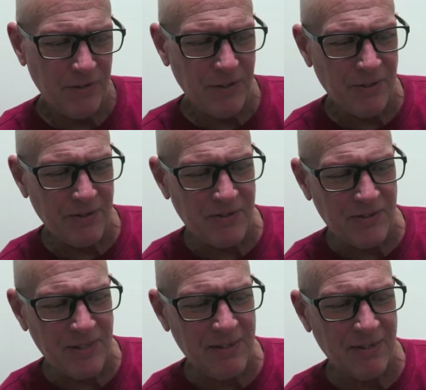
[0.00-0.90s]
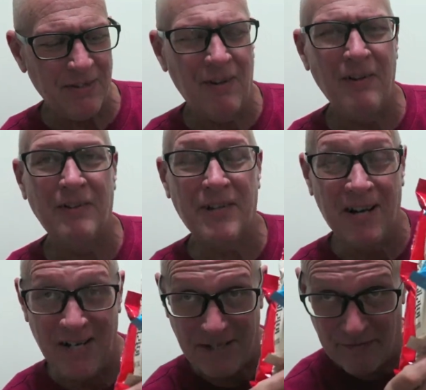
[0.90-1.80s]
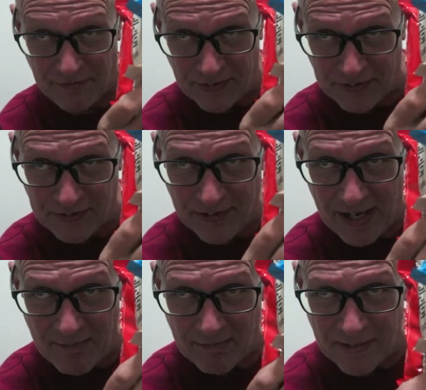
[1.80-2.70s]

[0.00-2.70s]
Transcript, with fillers: you can see they're all kind of the same